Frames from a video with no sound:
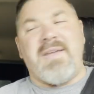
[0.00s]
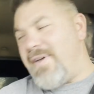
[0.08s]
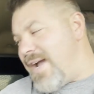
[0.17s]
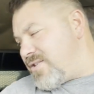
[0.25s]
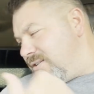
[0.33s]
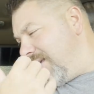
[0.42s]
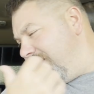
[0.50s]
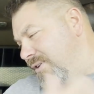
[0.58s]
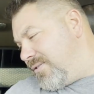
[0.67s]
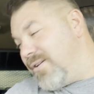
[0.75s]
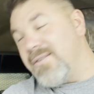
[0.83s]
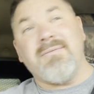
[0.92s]
They've actually
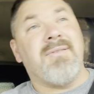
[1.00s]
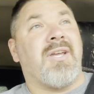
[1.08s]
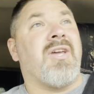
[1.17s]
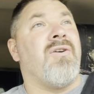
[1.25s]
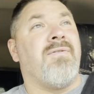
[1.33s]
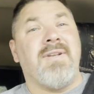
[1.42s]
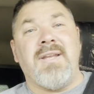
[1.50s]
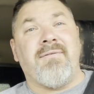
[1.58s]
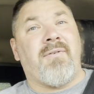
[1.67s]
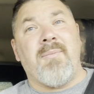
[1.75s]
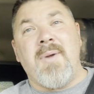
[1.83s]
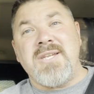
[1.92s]
even took the COVID
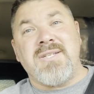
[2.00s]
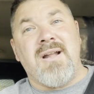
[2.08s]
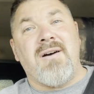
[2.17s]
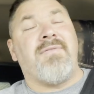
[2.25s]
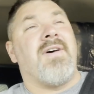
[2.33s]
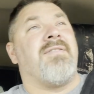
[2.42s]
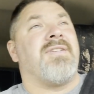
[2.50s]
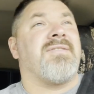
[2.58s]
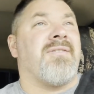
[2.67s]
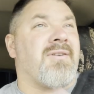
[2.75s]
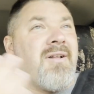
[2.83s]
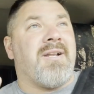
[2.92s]
information off of
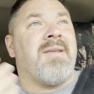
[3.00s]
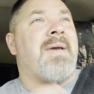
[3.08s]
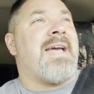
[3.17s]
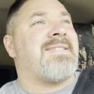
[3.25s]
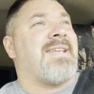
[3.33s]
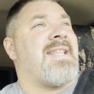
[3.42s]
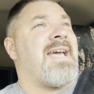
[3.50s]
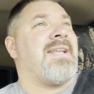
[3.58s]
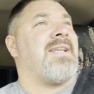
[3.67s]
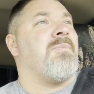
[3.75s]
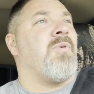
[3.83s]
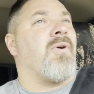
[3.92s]
it, so they're not even asking
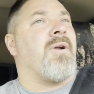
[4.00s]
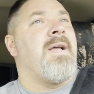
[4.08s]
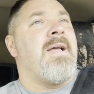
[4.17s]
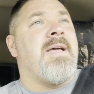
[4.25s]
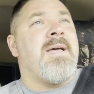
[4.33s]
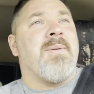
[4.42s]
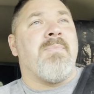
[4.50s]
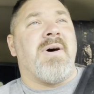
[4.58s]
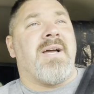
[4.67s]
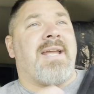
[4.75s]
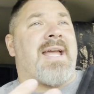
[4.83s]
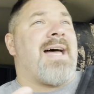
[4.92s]
that anymore.
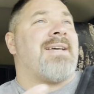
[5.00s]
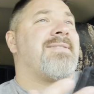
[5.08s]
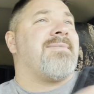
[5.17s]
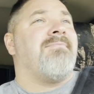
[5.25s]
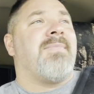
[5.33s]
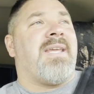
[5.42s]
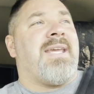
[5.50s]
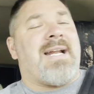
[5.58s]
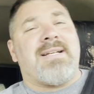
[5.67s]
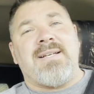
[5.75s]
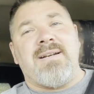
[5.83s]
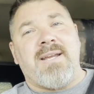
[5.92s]
But guys,
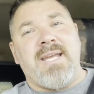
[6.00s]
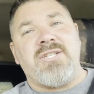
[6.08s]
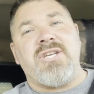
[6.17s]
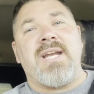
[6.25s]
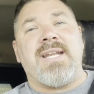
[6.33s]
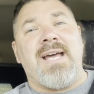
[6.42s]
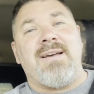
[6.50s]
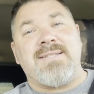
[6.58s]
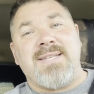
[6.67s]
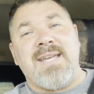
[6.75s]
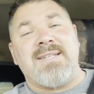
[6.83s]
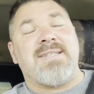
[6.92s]
get out there, get checked
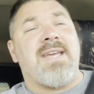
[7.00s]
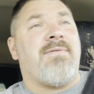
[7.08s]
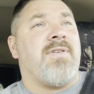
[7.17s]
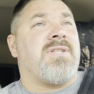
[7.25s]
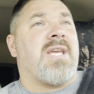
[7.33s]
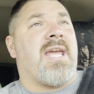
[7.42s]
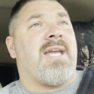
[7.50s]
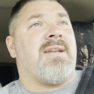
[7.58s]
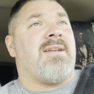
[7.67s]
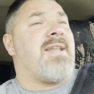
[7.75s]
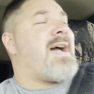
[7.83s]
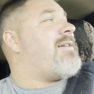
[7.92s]
out, stay as safe as you
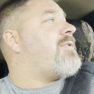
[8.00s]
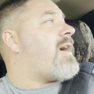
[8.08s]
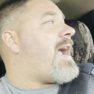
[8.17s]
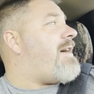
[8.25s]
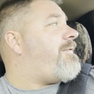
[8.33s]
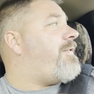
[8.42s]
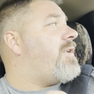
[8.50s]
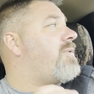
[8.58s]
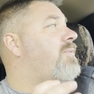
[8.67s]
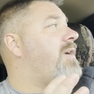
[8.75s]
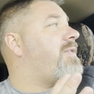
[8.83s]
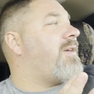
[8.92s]
can in a diver, have
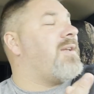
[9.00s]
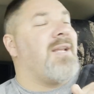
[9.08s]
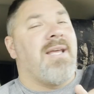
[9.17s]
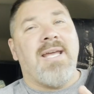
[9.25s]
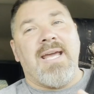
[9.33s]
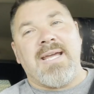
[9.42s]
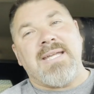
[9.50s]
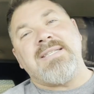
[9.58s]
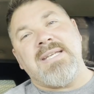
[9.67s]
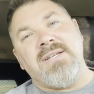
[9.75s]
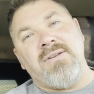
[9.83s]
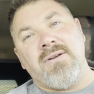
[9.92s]
fun with it, and
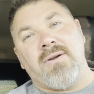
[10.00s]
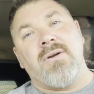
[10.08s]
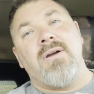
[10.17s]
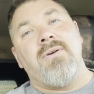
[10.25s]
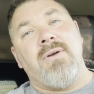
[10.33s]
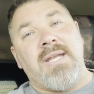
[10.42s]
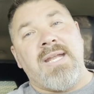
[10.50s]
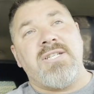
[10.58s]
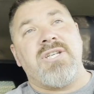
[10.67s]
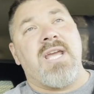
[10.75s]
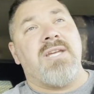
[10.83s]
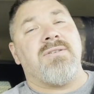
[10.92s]
continue to grow and
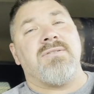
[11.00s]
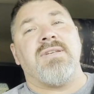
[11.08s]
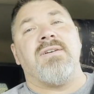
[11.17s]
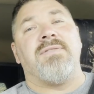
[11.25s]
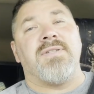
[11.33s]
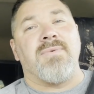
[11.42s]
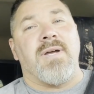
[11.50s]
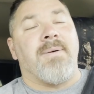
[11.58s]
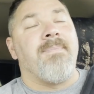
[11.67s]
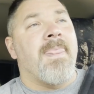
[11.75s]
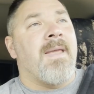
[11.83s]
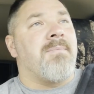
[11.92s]
educate yourself as
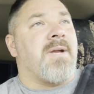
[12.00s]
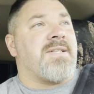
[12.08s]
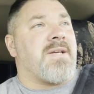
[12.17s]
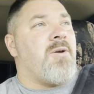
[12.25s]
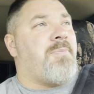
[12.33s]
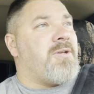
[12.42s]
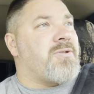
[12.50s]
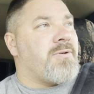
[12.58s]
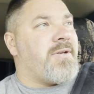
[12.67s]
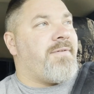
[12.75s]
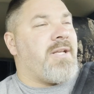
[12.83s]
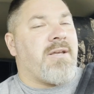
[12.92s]
well. Guys, I hope you
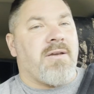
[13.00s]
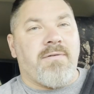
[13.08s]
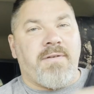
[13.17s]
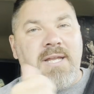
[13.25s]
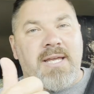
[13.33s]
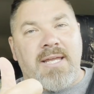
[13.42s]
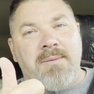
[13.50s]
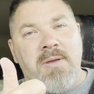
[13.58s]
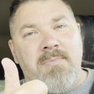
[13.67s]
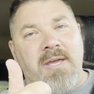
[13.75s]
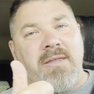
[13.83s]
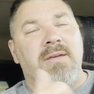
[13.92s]
enjoyed the video. If you did,
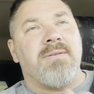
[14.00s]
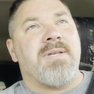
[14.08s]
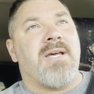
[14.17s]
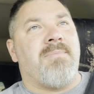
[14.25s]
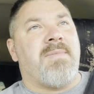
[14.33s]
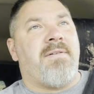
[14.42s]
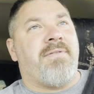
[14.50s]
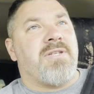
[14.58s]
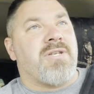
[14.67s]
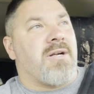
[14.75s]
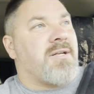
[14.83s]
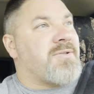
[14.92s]
give me a big thumbs up,
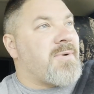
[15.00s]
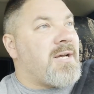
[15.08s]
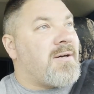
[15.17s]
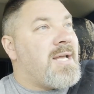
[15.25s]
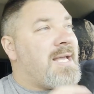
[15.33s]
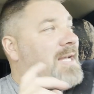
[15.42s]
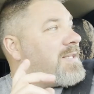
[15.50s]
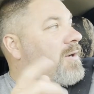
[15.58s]
definitely share it as well.